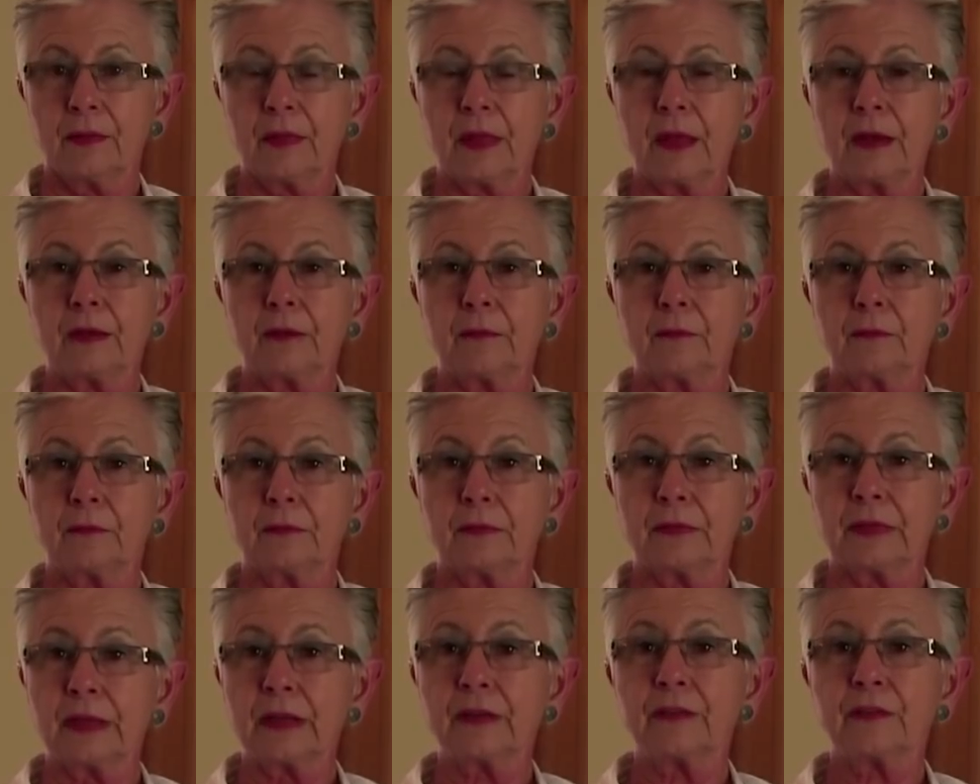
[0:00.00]
that
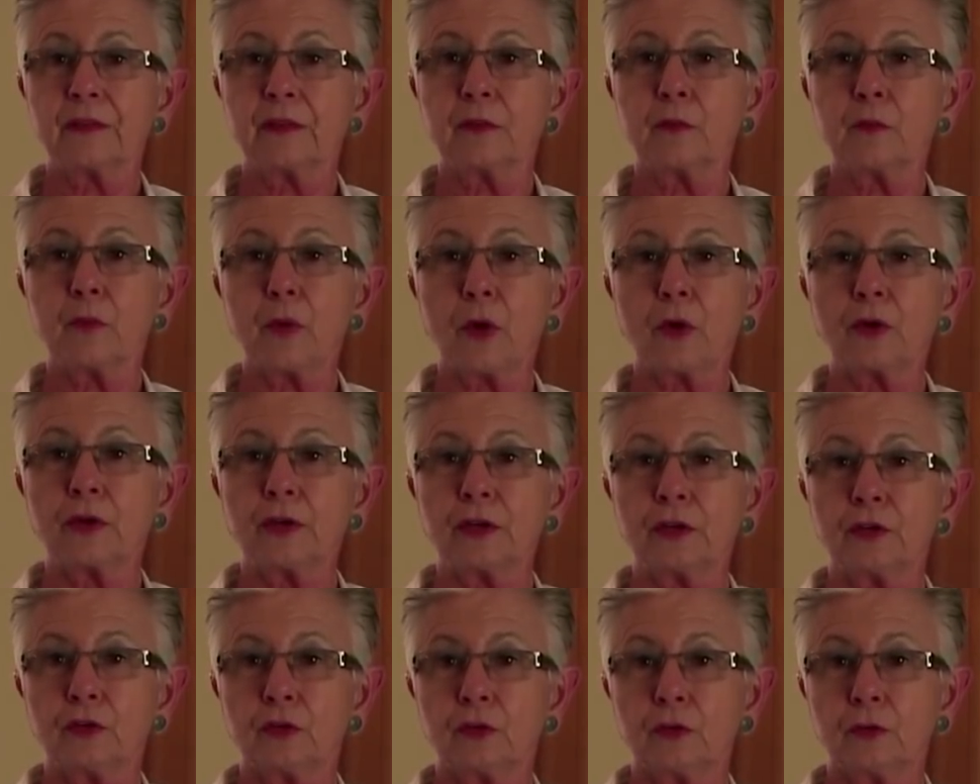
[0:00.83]
gets the
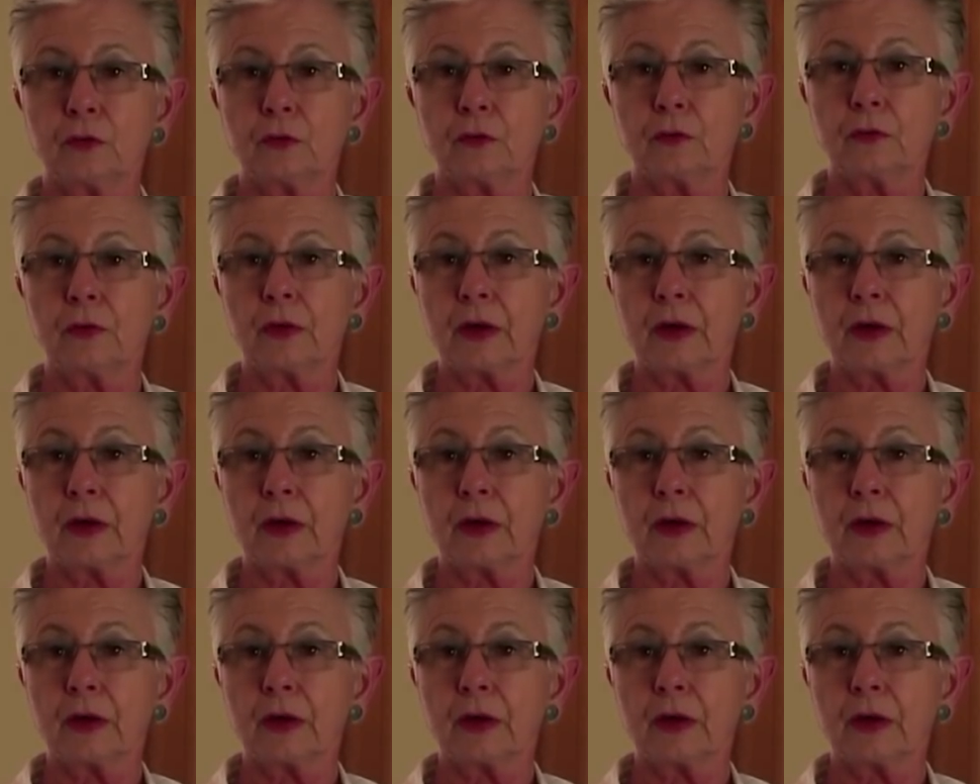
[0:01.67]
body to